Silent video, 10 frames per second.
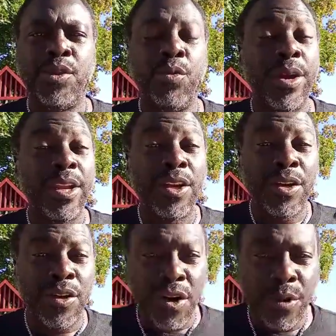doing
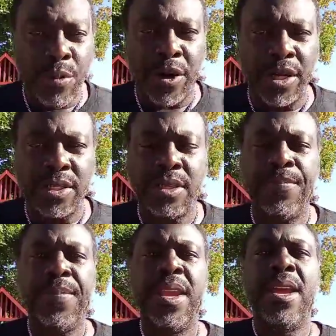good works.
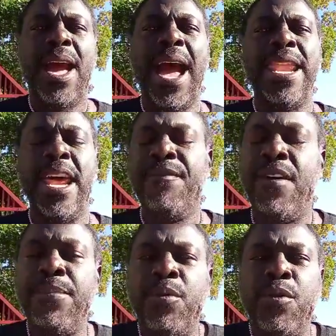And then
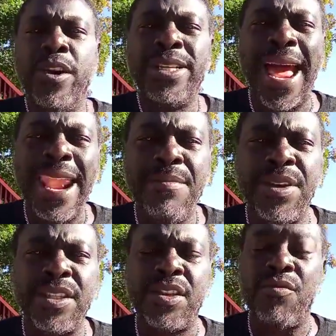from the word
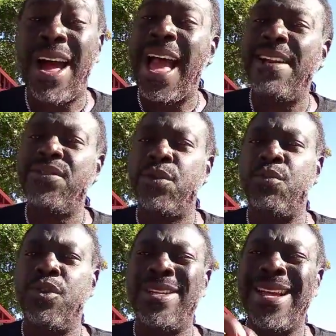dynamis derives the
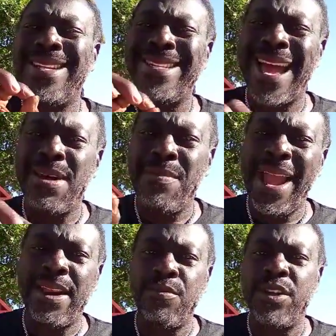word
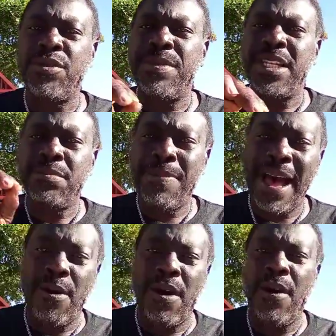dynamite, which means
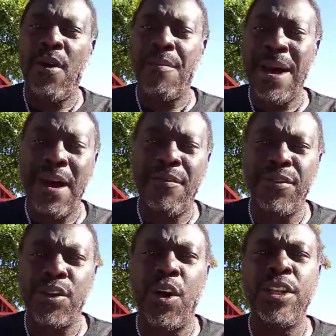power or
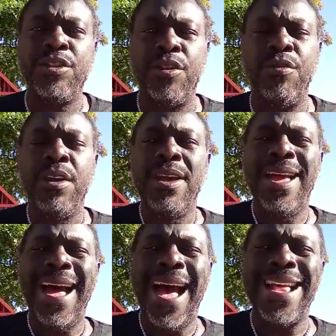powerful also.
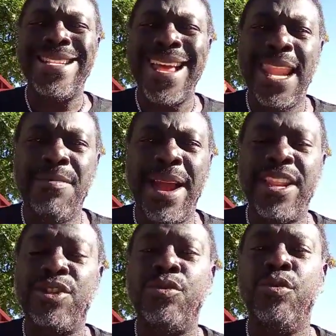And
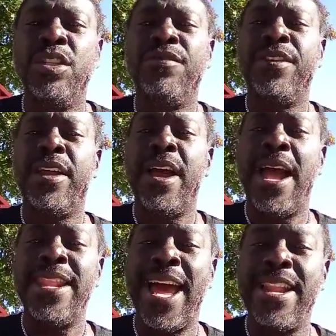dynamite is used for,
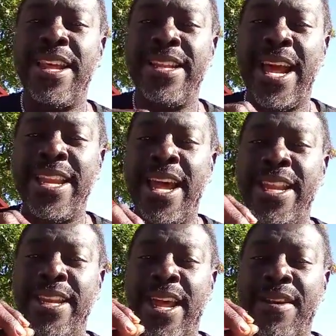and
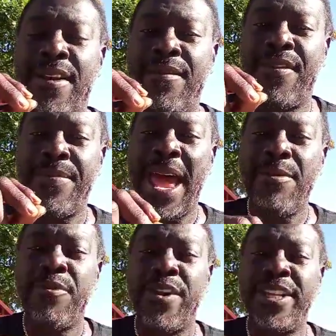from
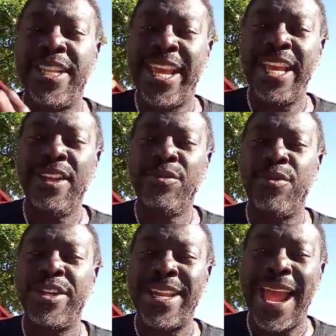that word, the English
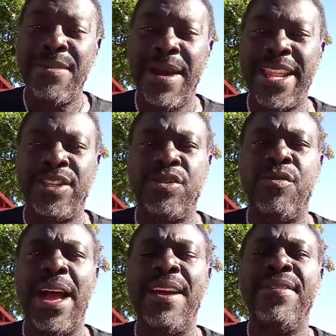word dynamite is
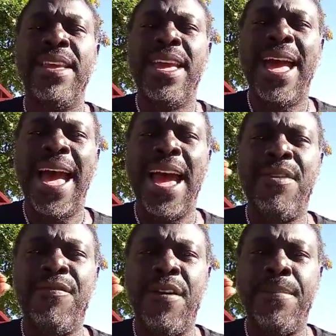derived.
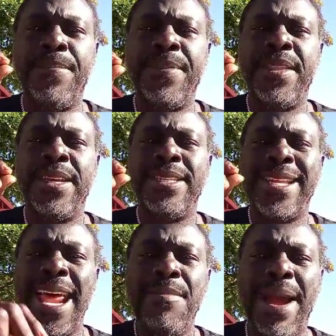And from
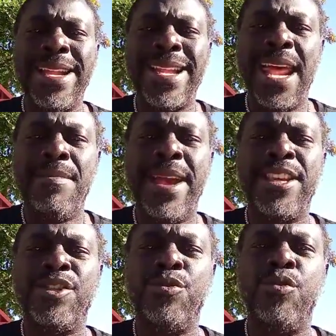
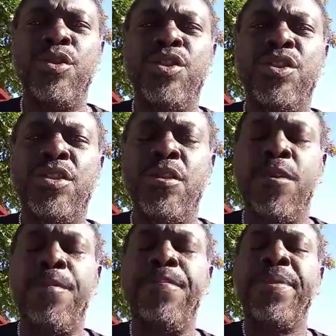dynamite is used
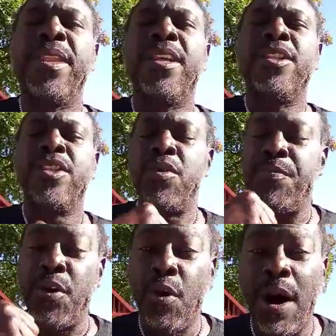to
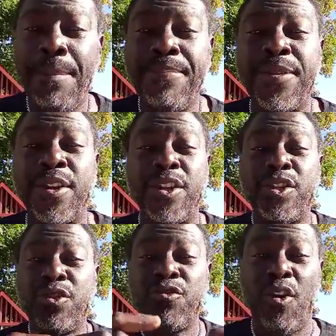blow up, to
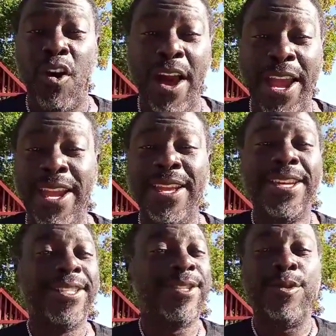destroy,
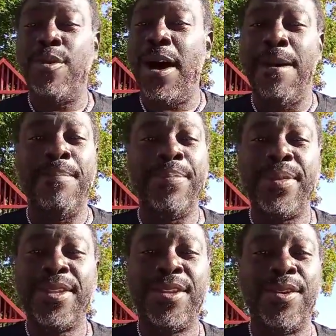to
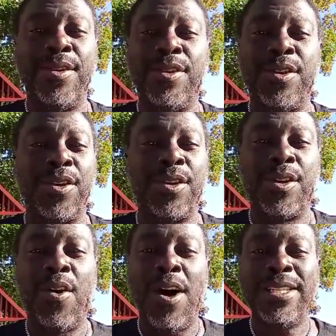
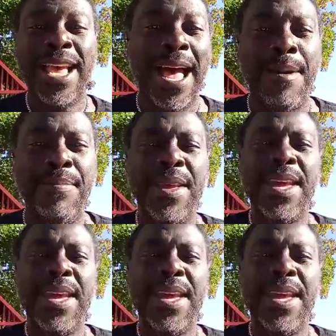cause harm,